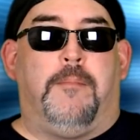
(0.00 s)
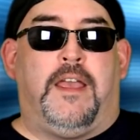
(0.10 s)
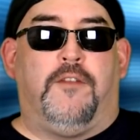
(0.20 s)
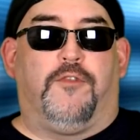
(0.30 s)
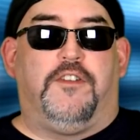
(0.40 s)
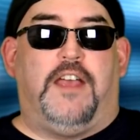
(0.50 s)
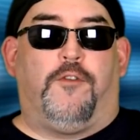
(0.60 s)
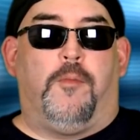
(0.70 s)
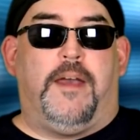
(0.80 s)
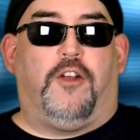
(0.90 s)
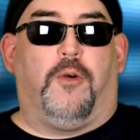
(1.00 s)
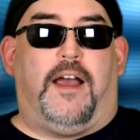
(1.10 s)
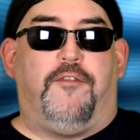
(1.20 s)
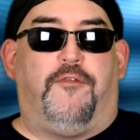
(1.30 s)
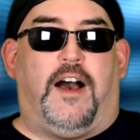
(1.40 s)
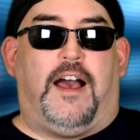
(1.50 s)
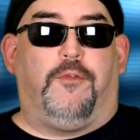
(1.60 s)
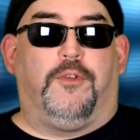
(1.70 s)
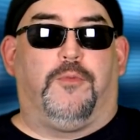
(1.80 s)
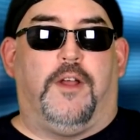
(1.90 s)
domain for Devil May Cry
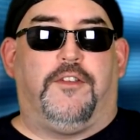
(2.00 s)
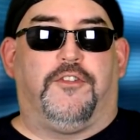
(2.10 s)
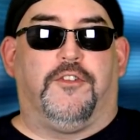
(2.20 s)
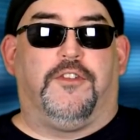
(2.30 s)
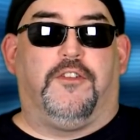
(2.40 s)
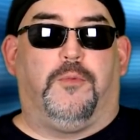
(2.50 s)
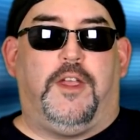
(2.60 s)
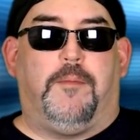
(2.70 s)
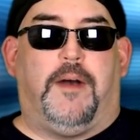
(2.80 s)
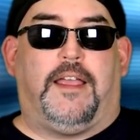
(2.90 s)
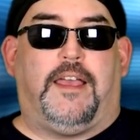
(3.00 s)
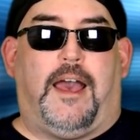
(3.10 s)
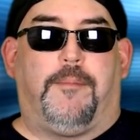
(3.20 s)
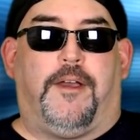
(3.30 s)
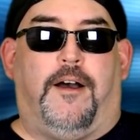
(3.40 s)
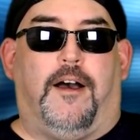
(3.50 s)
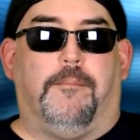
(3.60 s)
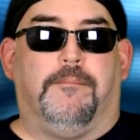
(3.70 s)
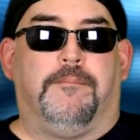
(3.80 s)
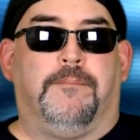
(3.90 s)
5 was registered this week by
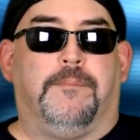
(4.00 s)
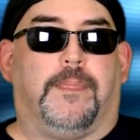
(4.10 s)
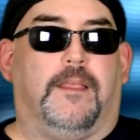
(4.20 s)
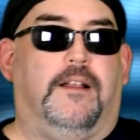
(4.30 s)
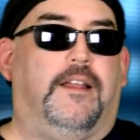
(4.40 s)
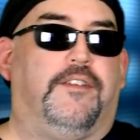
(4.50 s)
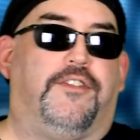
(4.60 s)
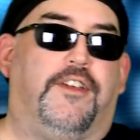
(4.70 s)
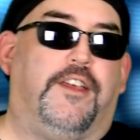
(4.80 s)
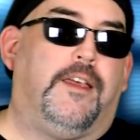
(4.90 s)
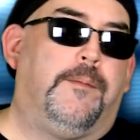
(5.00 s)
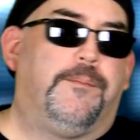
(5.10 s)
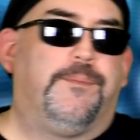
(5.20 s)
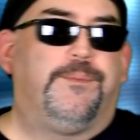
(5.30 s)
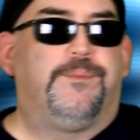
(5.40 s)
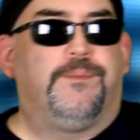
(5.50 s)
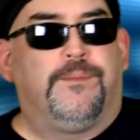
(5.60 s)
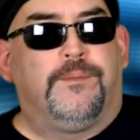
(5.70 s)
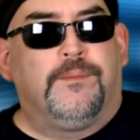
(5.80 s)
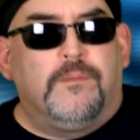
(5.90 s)
Capcom. Let's see.
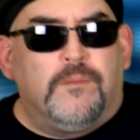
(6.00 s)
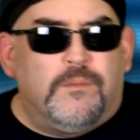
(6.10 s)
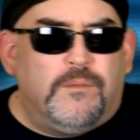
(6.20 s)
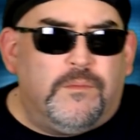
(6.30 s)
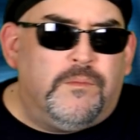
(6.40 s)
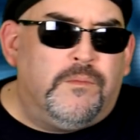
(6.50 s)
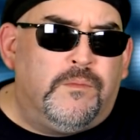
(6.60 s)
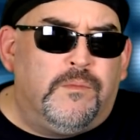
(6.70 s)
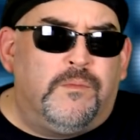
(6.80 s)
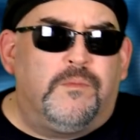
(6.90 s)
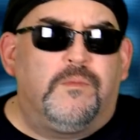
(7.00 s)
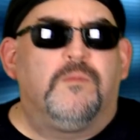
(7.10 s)
No